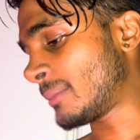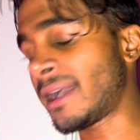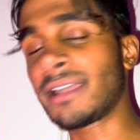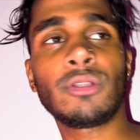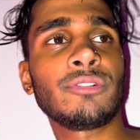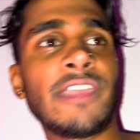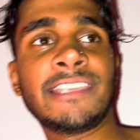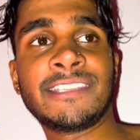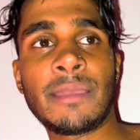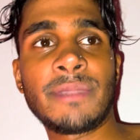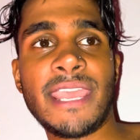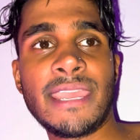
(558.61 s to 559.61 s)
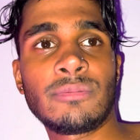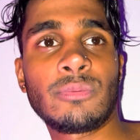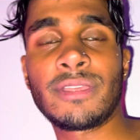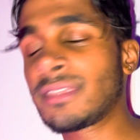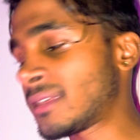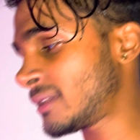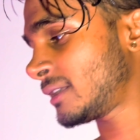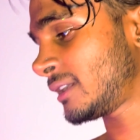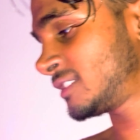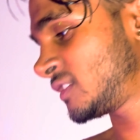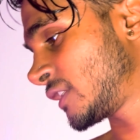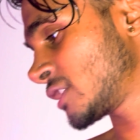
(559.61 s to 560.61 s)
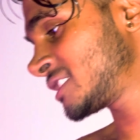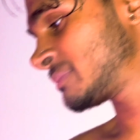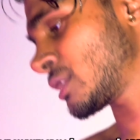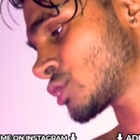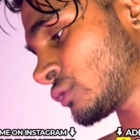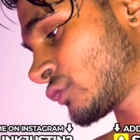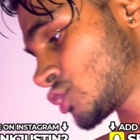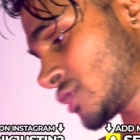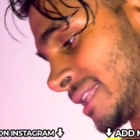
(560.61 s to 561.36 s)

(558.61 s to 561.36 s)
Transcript: had a little FaceTime date with this very special virgin